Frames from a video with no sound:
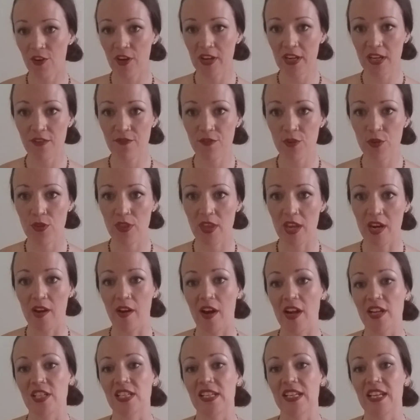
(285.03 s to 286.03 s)
for any of you that
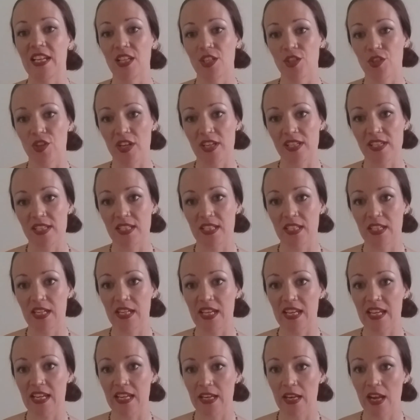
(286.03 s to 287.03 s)
are actually
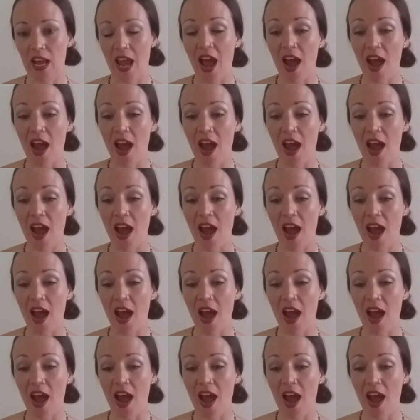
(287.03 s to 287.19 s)
interested in